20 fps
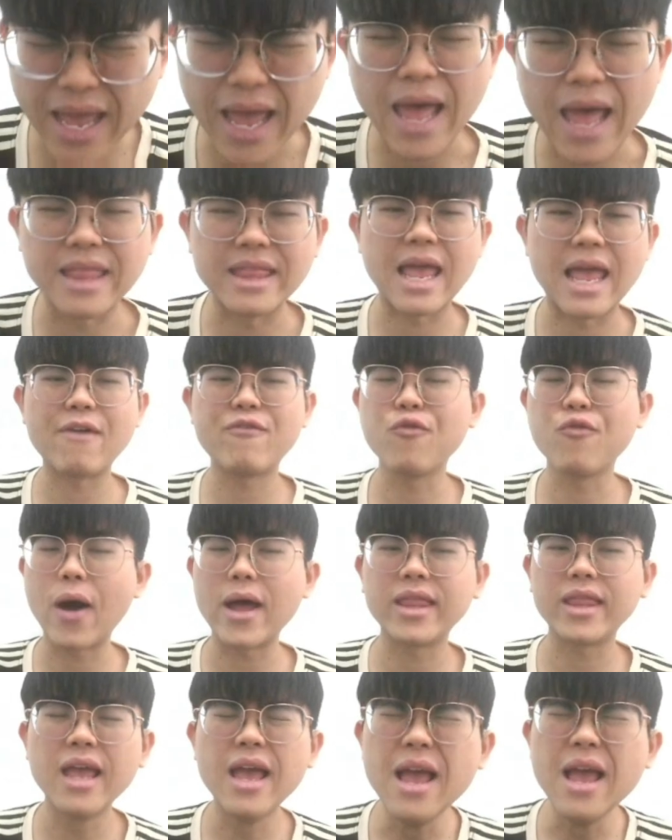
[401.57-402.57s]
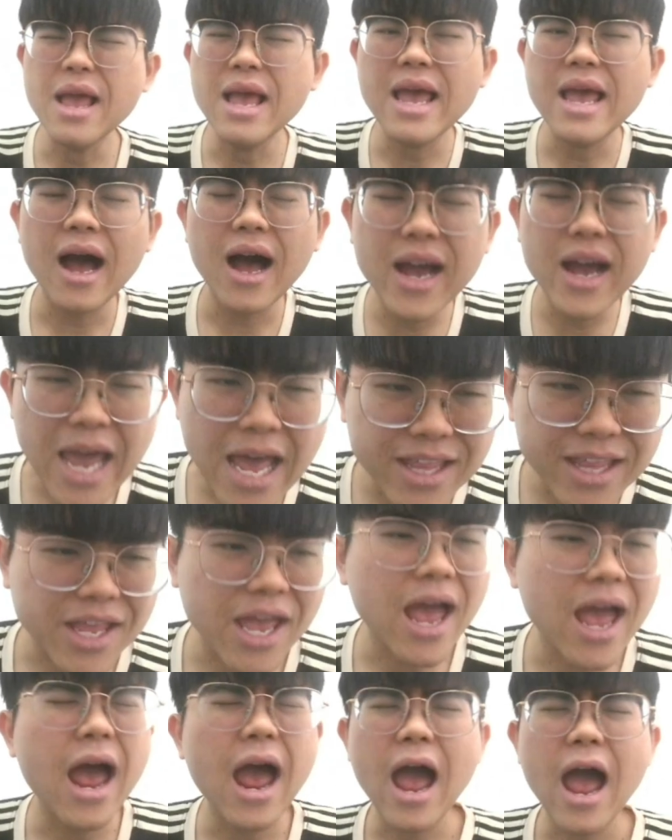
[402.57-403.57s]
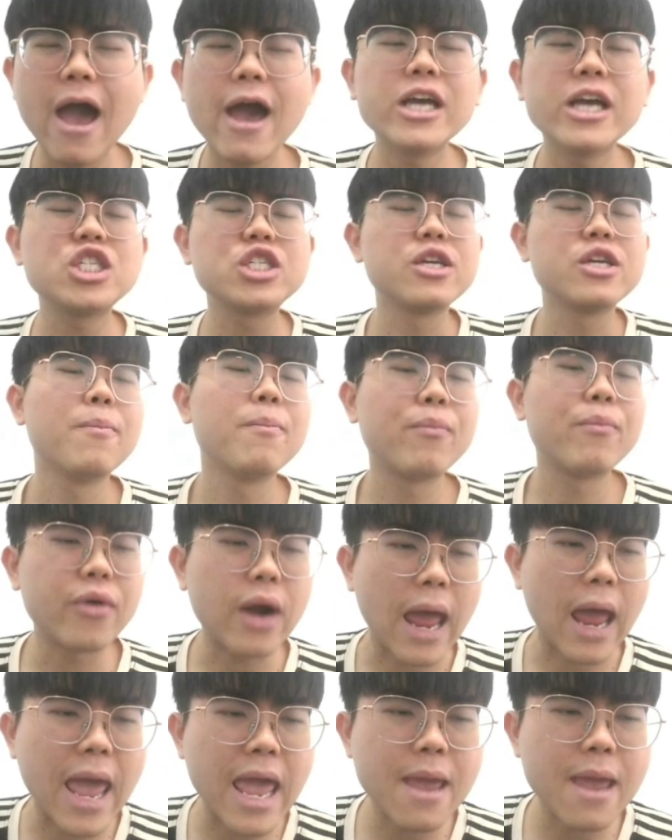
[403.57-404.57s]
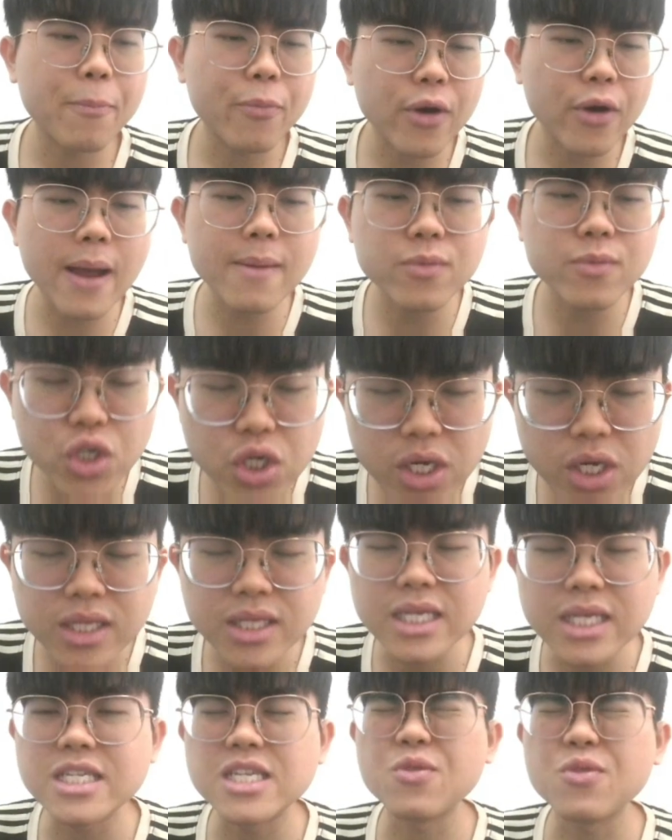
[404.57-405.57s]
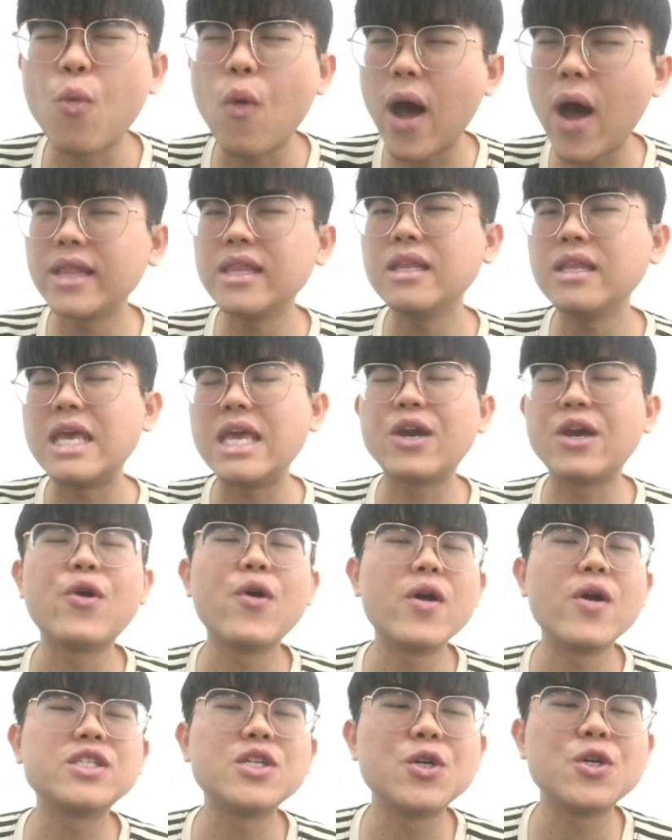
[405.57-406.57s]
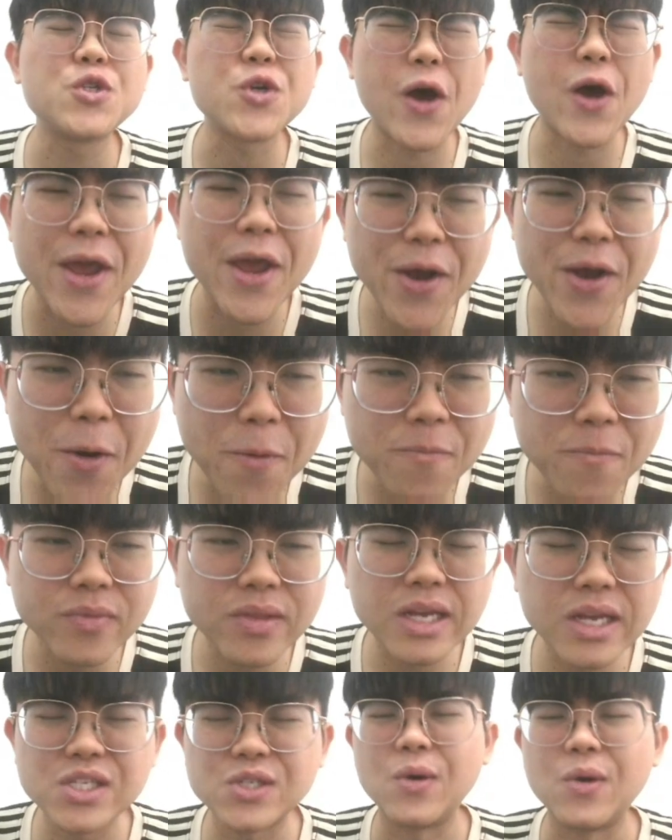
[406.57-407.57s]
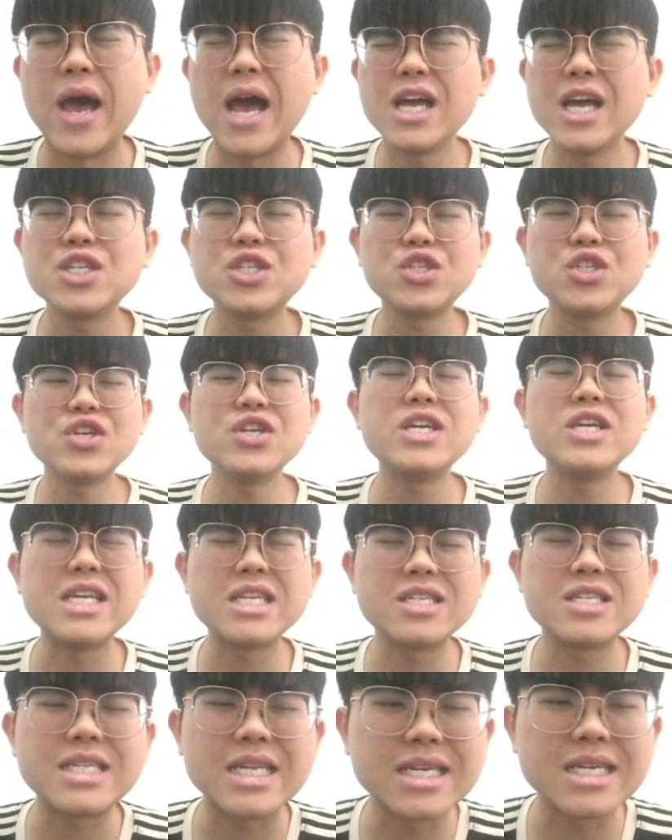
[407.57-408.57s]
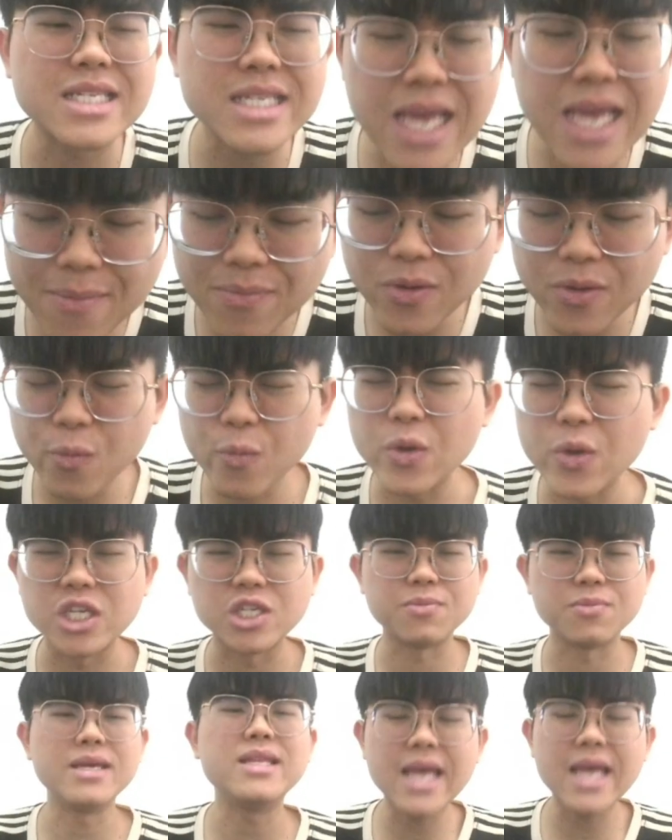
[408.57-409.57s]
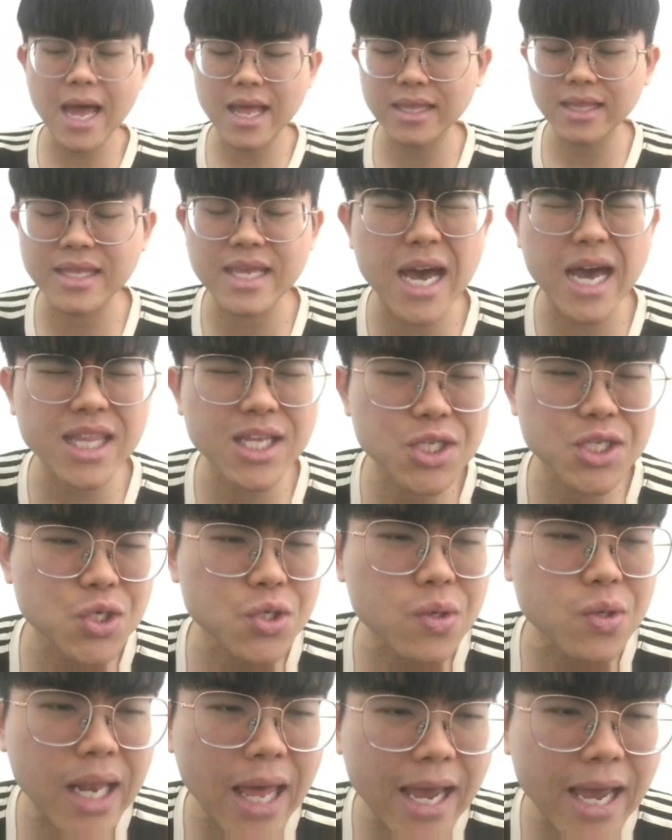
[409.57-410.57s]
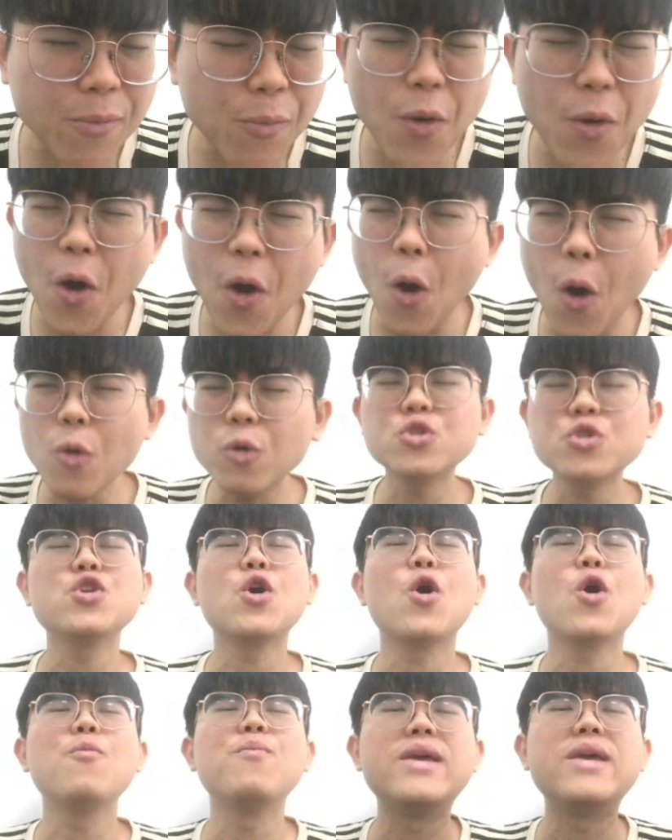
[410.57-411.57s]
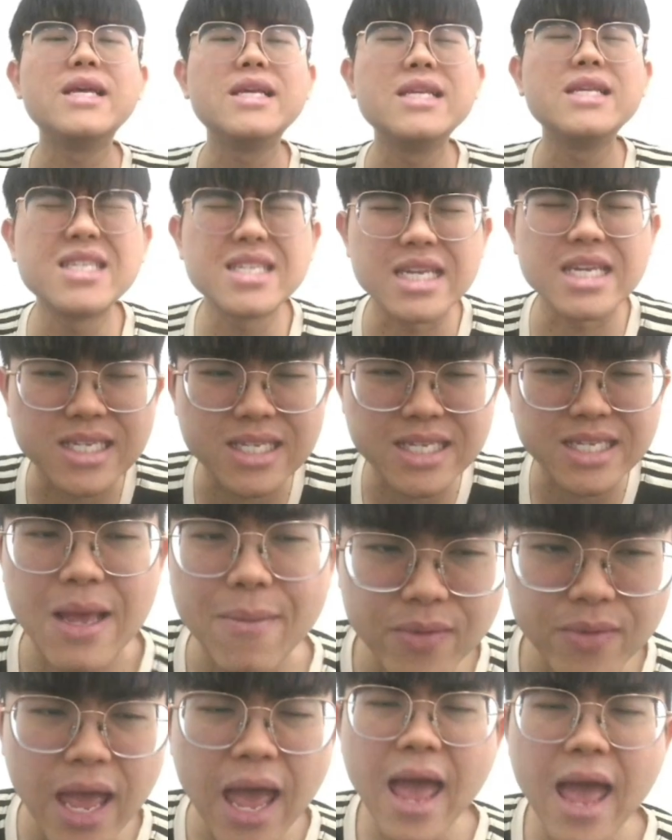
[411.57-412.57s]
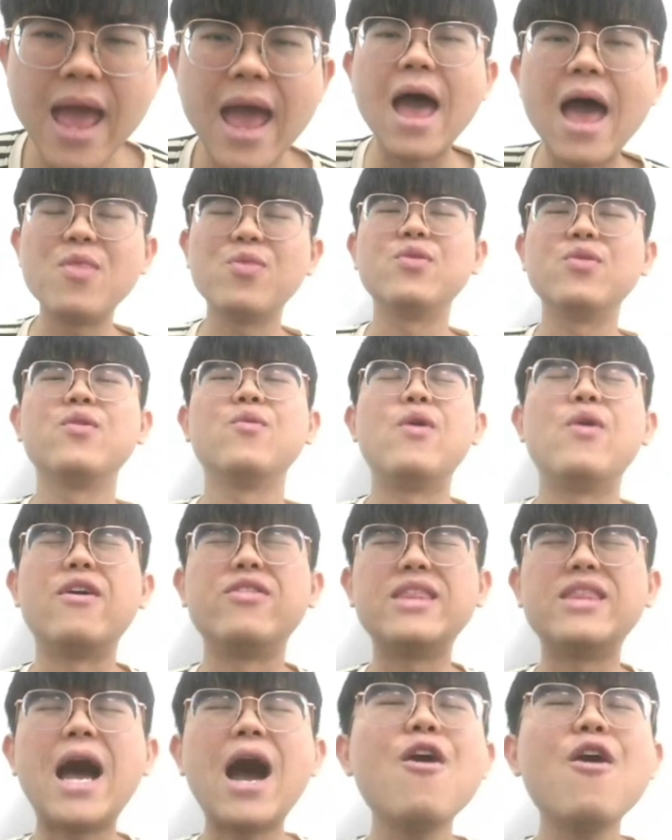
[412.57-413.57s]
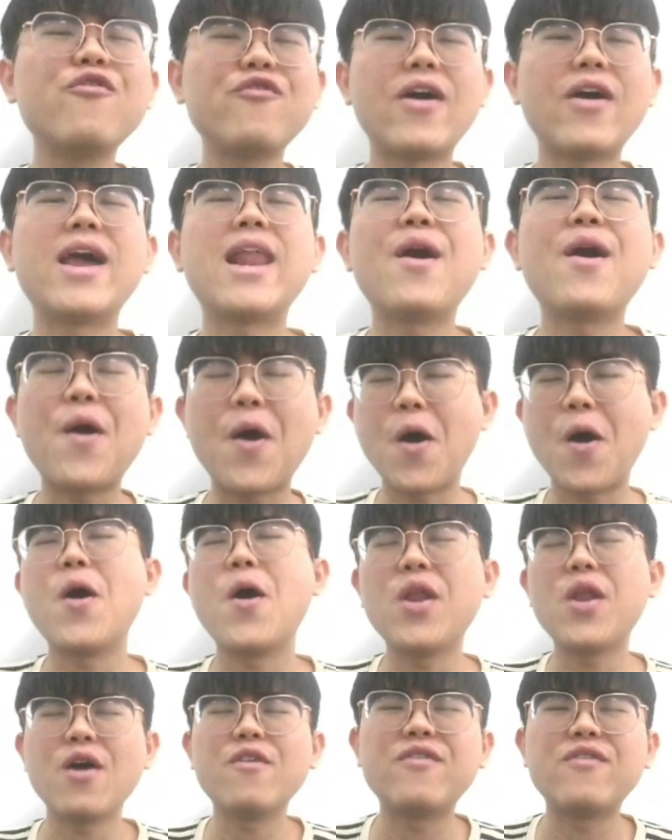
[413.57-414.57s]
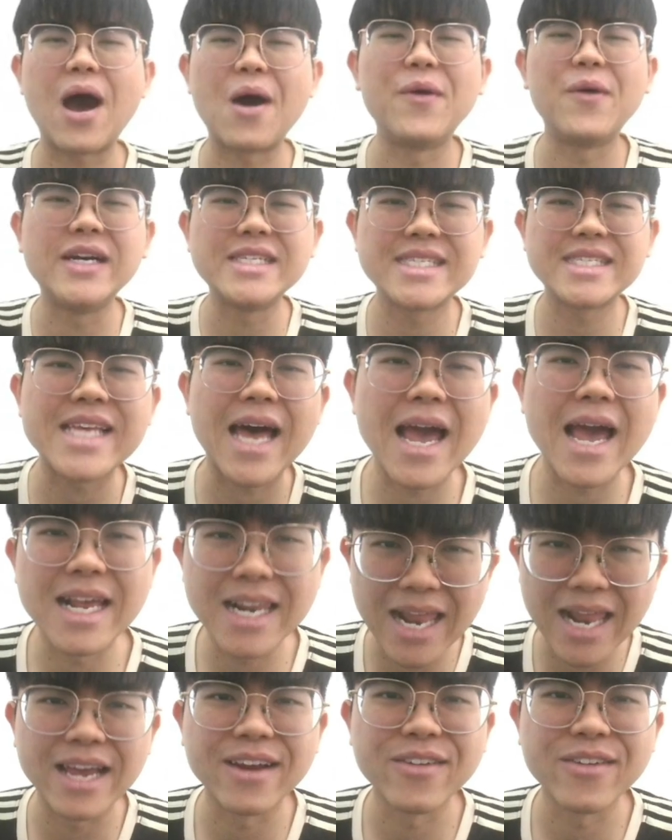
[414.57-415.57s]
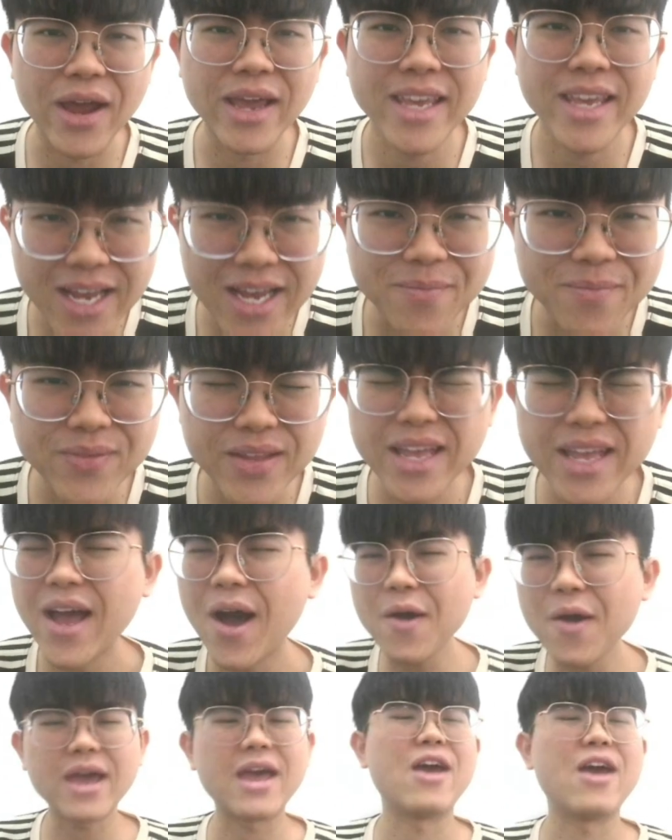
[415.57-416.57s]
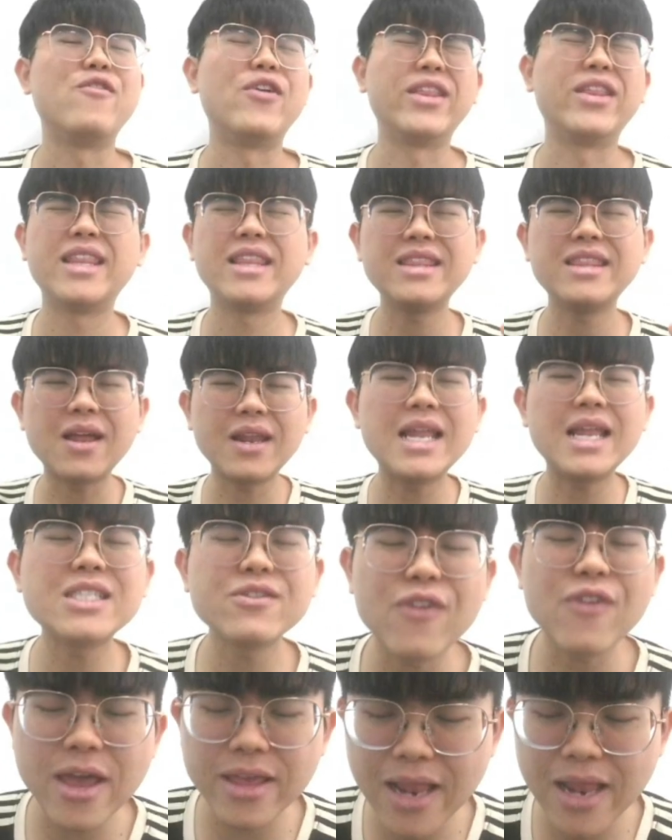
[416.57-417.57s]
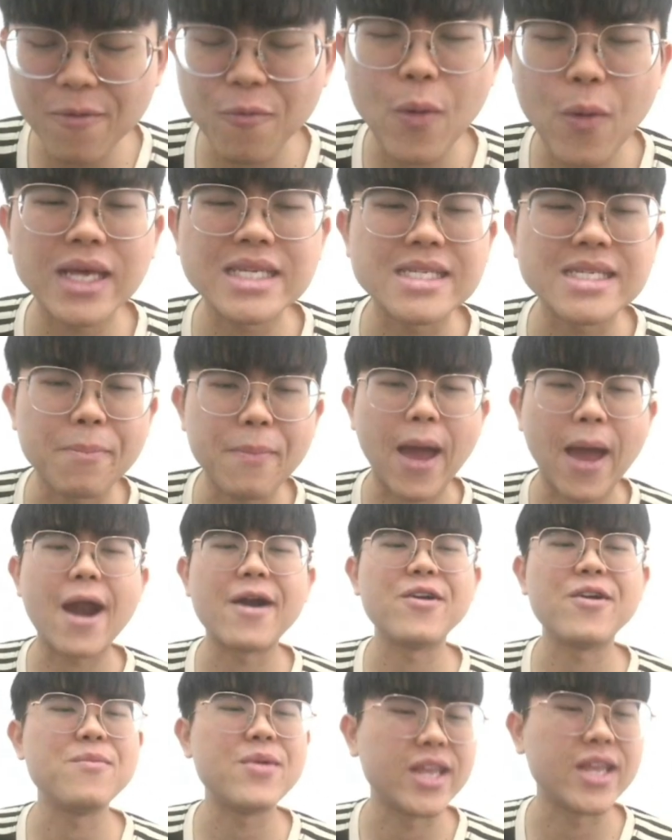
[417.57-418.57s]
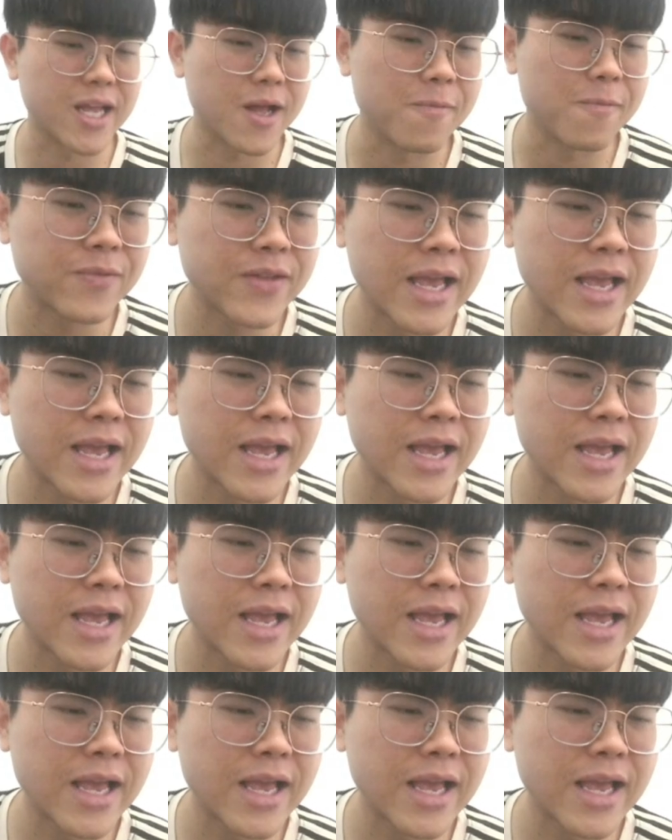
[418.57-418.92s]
And everyone, again, A prime G, this is one equilateral triangle. So HG is 6 cm, which means that the other two lengths will also be 6 cm. And we have now found out all of our side length right here. Okay, everyone, now let's find out what is a perimeter.